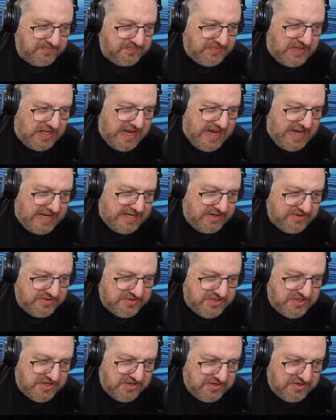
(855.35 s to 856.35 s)

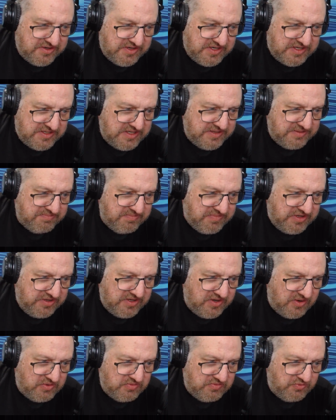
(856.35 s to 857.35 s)
hackers are,
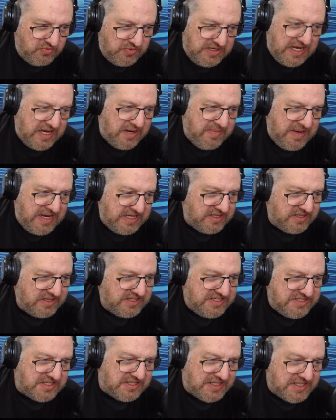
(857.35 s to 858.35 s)
we got to make it at
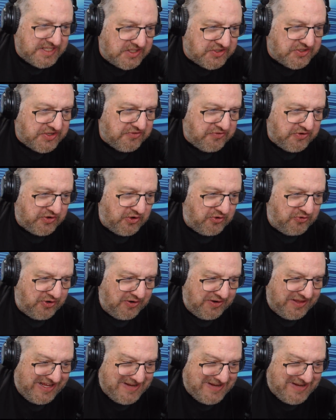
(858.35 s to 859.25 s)
least a little difficult for